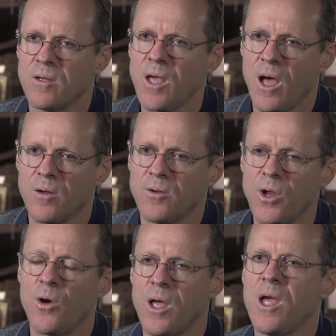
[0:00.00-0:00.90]
Yeah, a
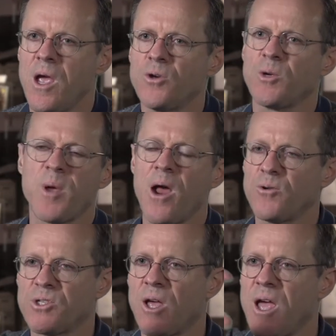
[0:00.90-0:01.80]
pad with it was
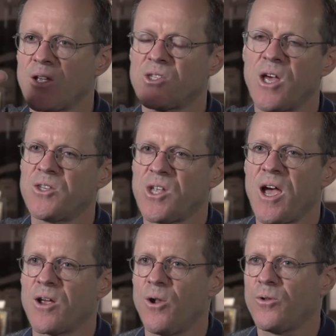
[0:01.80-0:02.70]
a
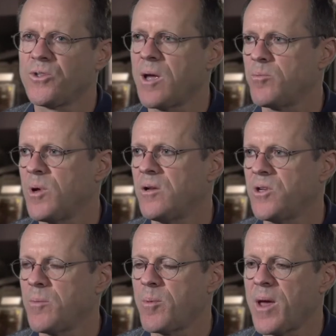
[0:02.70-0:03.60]
hexagonal type
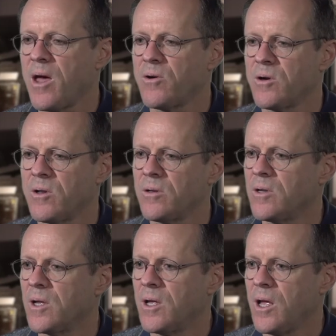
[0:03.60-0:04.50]
of pattern,
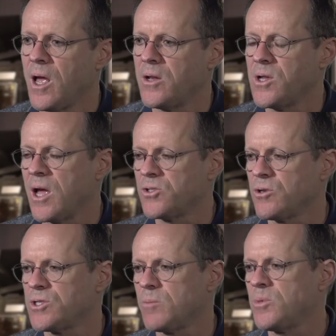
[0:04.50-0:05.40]
and yeah,
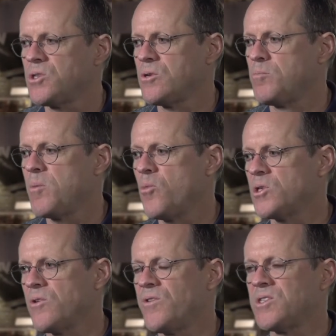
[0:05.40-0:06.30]
so it was a bit more
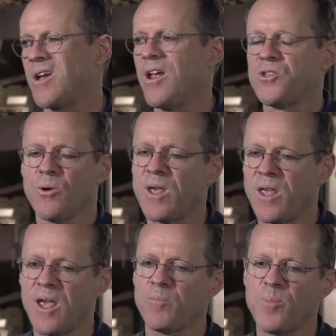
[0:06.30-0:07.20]
sophisticated. So he
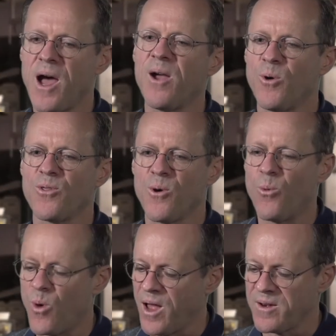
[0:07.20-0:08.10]
could get by with a
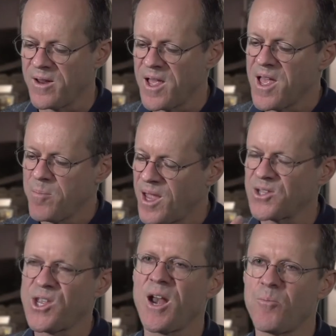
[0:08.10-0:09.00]
one
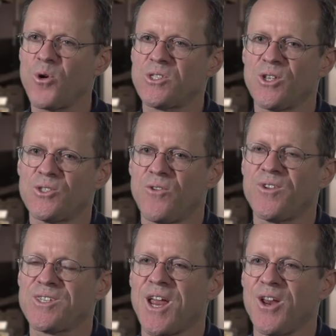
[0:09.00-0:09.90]
because he had a more
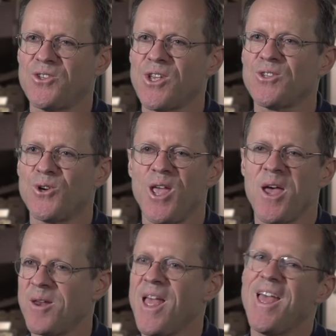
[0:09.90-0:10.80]
sophisticated sensor. He
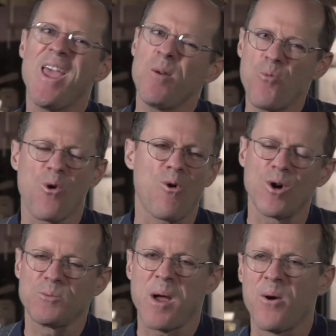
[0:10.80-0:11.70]
had more
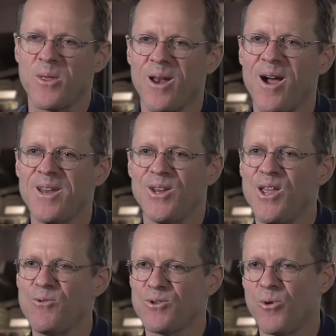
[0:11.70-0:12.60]
horsepower than I did.
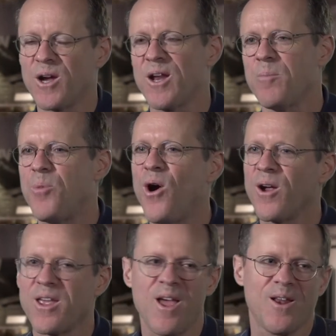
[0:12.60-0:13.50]
He was working at
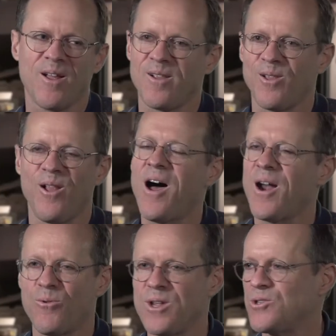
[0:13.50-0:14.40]
PARC. He had a lot
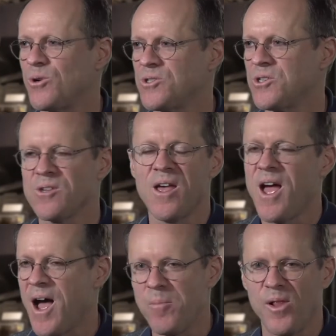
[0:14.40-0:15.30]
of resources.
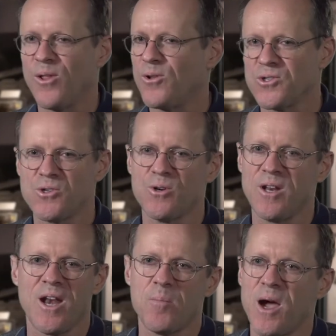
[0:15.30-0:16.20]
I'm a little student
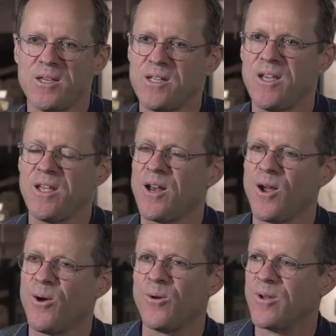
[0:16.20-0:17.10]
at MIT, you
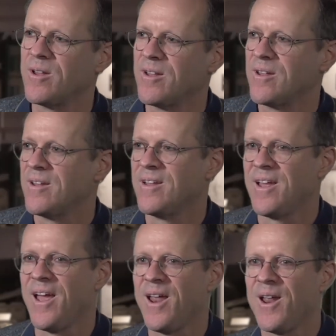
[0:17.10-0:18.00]
know,
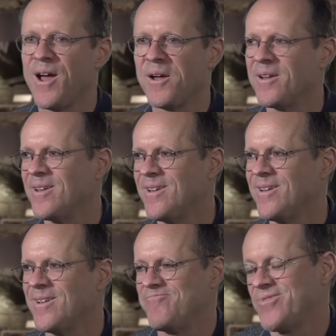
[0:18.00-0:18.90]
and
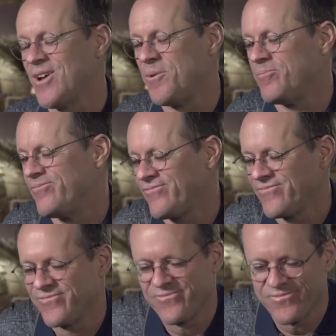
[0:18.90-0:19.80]
so
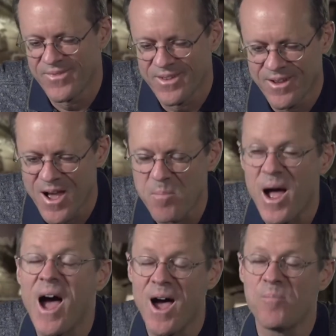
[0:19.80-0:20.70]
yeah, well, I'm
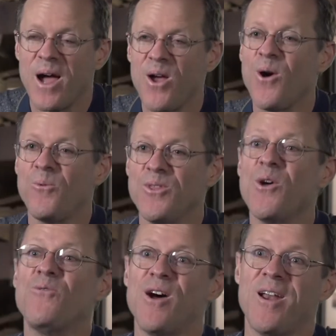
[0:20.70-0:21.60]
on my own with
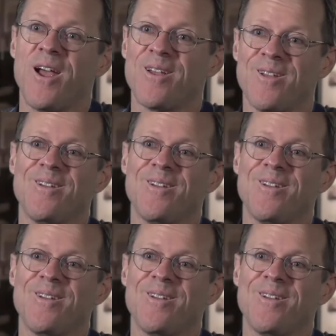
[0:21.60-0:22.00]
no funding.